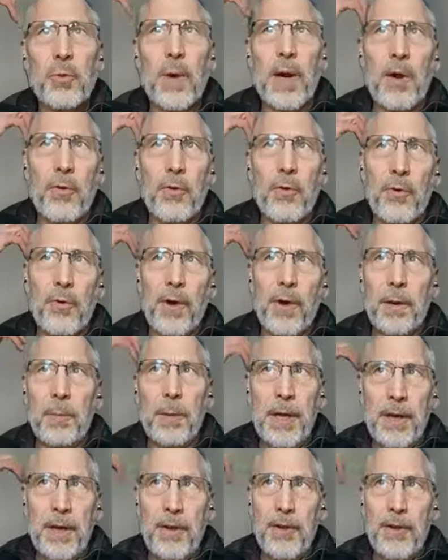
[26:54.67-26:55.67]
I guess what I would
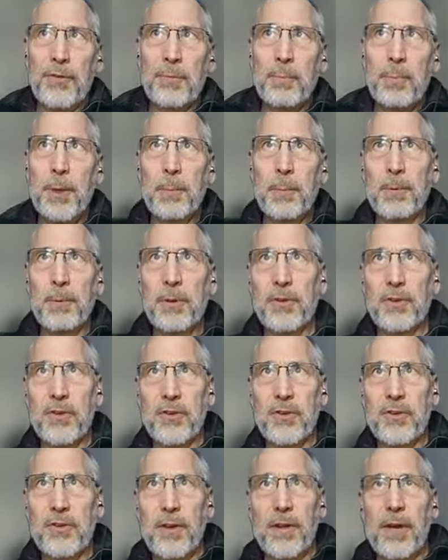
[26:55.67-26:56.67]
recommend is
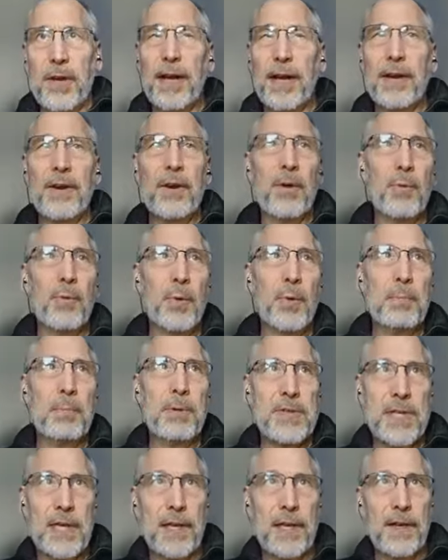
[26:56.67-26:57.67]
people just to I know
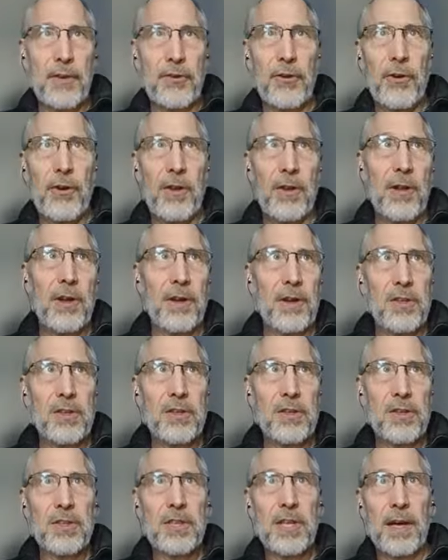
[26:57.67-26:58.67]
that we've been saying this all
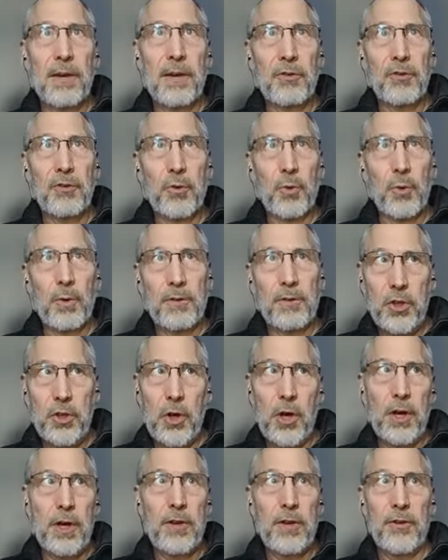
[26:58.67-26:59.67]
along, is just to have
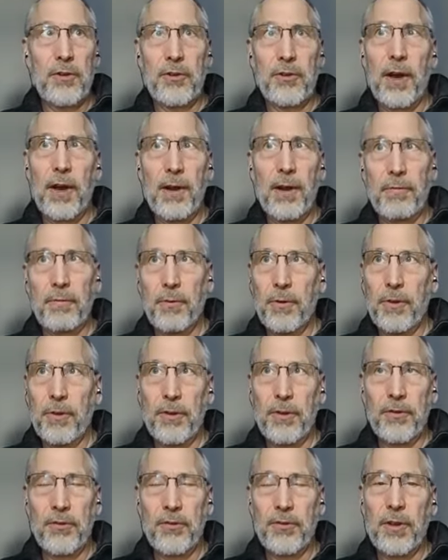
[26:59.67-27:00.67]
sort of a jaundiced
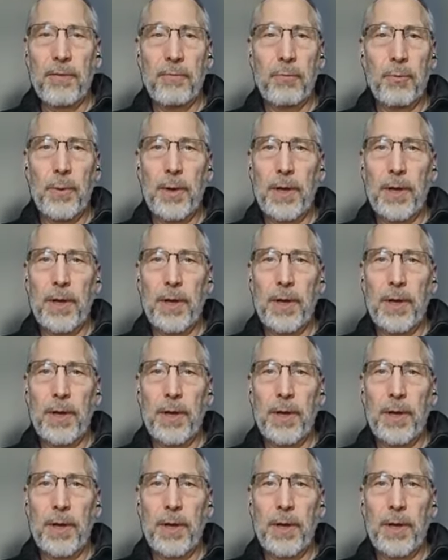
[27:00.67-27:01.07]
eye for this